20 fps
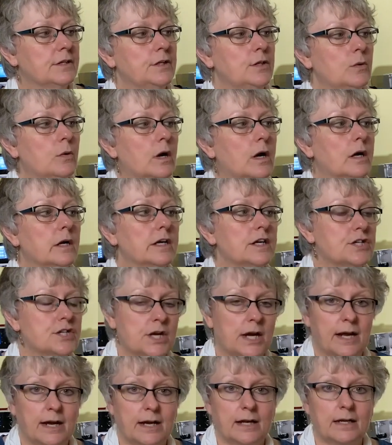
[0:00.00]
you are going to
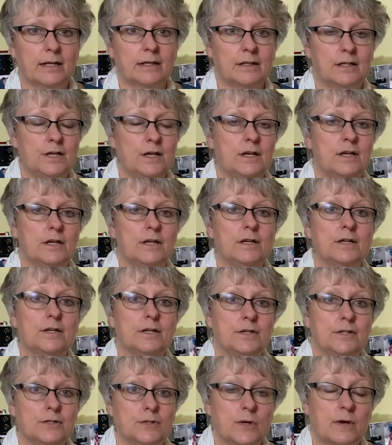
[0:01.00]
check,
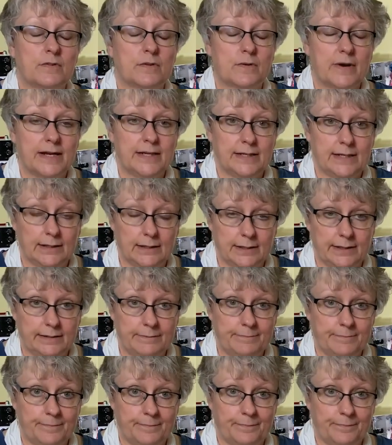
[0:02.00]
do I have the right needle
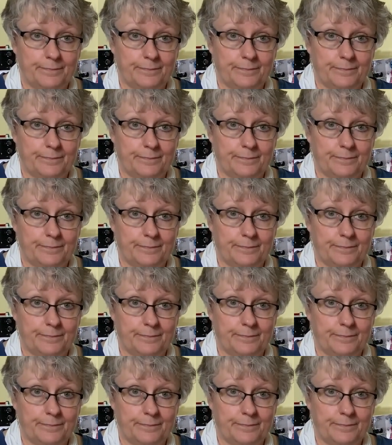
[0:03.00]
in?